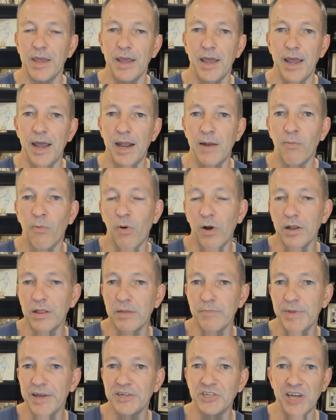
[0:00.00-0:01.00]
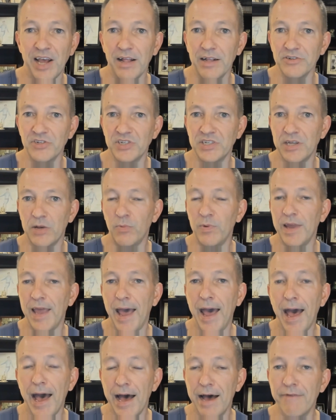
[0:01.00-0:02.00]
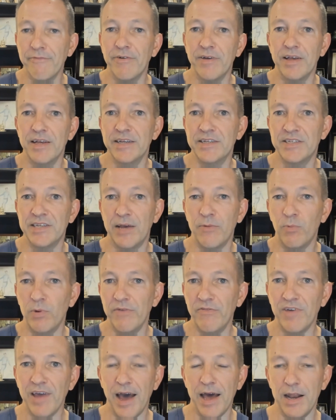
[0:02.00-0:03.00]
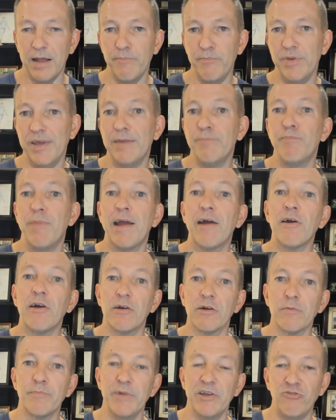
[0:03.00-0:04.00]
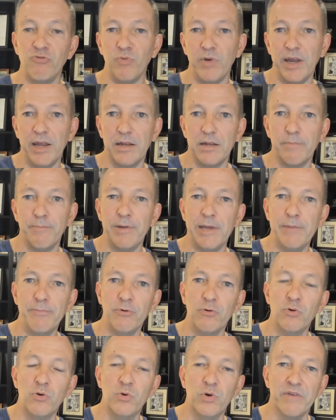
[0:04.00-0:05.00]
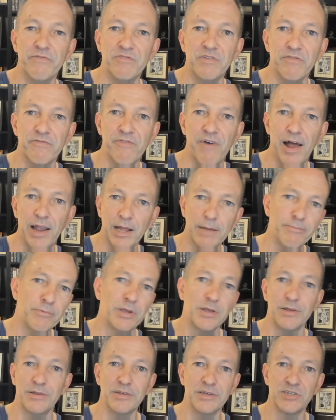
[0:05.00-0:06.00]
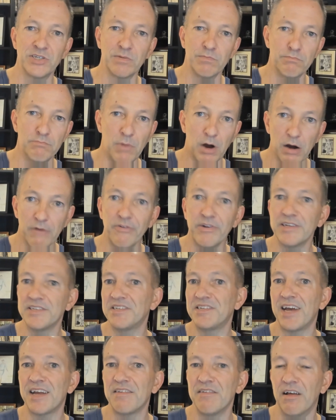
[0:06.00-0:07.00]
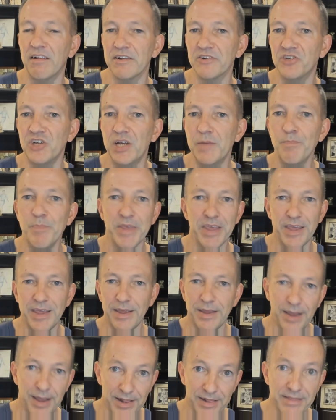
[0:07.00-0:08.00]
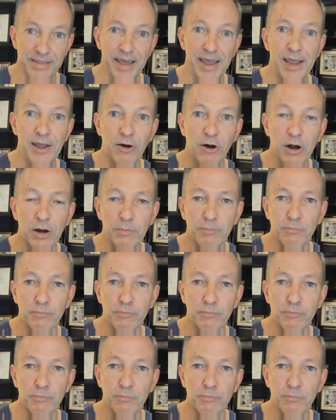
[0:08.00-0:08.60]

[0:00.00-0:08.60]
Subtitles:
And one of the big challenges that we have is that we've got a big barrier between the people who have developed this marvelous technology and they are